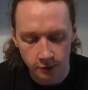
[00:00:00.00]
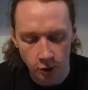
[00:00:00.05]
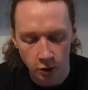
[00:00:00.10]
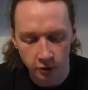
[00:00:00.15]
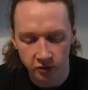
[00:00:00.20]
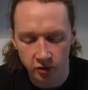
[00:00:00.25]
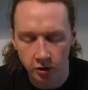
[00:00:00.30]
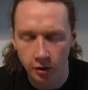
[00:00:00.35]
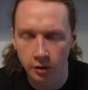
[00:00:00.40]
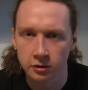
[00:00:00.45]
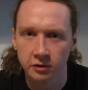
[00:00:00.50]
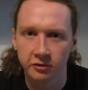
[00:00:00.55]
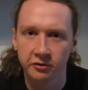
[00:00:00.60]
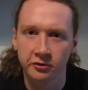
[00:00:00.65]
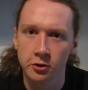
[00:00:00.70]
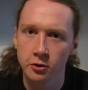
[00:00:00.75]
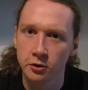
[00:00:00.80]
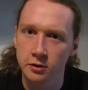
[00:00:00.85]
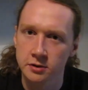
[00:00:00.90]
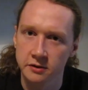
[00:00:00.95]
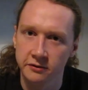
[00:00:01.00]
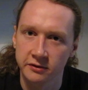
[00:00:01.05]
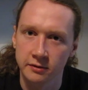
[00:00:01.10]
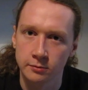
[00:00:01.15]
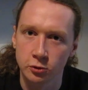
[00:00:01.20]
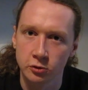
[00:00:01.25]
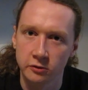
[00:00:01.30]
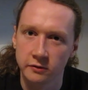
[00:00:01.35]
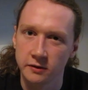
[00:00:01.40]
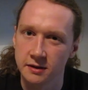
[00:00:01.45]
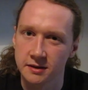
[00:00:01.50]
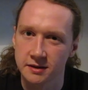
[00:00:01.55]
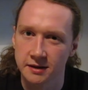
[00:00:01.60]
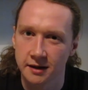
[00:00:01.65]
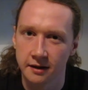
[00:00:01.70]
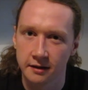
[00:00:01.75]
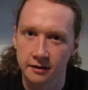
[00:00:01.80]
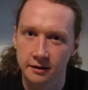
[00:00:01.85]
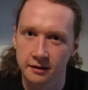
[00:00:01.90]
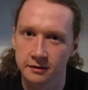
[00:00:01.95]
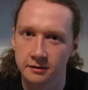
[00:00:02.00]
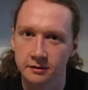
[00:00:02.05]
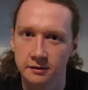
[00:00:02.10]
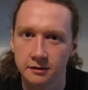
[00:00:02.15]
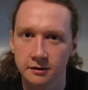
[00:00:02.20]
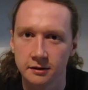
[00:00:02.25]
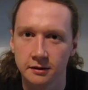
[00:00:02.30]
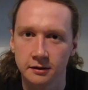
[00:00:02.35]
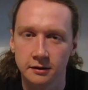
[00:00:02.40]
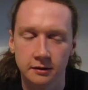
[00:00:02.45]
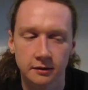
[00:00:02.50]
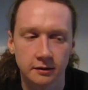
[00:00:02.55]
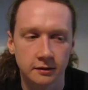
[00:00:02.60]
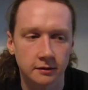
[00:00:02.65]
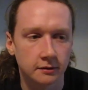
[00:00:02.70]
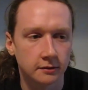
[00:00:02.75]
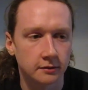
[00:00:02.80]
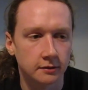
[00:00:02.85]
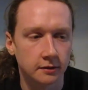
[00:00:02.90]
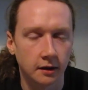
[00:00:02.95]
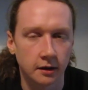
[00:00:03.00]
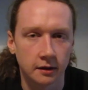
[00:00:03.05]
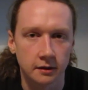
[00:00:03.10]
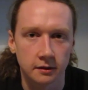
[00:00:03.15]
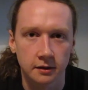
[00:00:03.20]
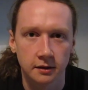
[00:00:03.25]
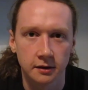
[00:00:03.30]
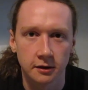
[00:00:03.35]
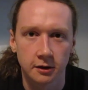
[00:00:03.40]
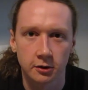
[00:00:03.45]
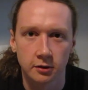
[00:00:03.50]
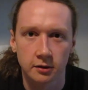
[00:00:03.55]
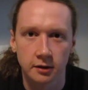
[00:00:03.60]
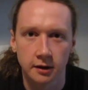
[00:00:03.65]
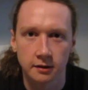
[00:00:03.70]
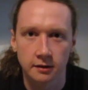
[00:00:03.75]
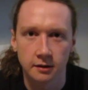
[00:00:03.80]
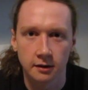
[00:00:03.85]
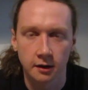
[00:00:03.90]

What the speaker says: overall the focus of the movie is kind of unclear.